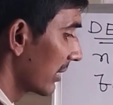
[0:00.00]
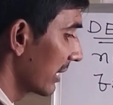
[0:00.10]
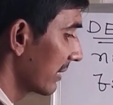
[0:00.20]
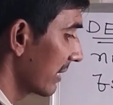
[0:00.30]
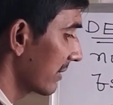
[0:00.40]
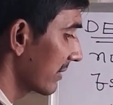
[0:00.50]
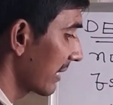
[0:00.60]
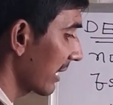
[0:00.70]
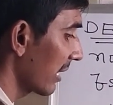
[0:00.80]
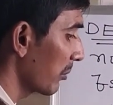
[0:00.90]
This is
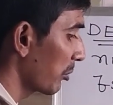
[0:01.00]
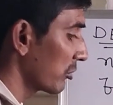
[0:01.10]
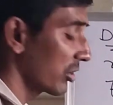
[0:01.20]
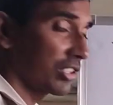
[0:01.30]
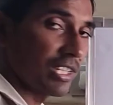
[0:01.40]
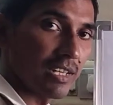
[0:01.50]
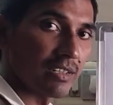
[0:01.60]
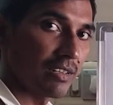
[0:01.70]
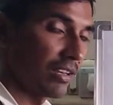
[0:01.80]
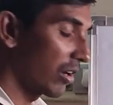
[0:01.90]
second
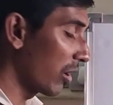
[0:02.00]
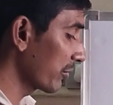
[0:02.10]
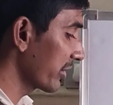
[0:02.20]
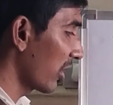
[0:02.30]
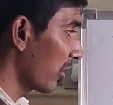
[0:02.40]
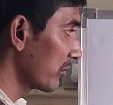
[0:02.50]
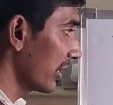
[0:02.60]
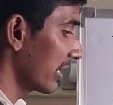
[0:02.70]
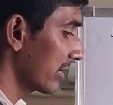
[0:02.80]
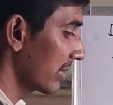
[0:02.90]
position of the
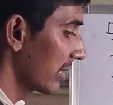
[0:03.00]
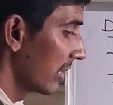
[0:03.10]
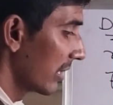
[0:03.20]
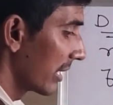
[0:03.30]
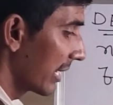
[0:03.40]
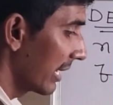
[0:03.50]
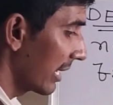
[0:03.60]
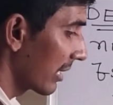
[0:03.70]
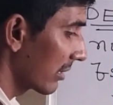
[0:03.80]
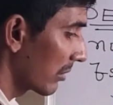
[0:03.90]
object.
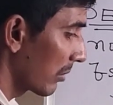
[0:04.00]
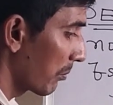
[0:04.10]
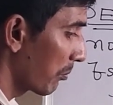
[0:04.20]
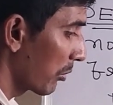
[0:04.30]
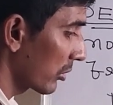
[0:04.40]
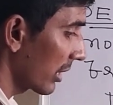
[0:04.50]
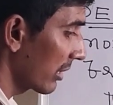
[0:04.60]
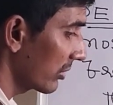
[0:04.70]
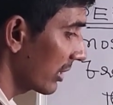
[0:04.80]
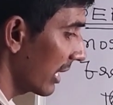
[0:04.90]
Here
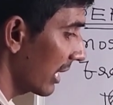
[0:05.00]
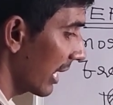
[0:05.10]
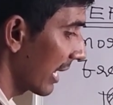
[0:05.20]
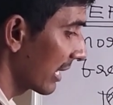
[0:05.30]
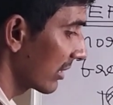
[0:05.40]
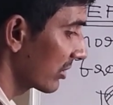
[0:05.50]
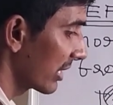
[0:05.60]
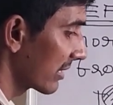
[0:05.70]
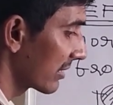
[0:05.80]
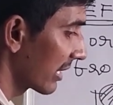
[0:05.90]
potential
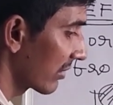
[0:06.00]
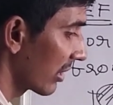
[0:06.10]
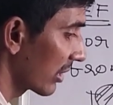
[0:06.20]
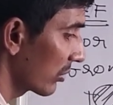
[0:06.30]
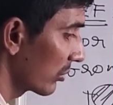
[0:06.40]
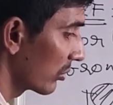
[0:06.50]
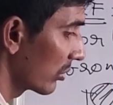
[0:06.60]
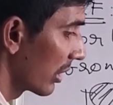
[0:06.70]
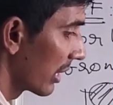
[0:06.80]
energy is equal to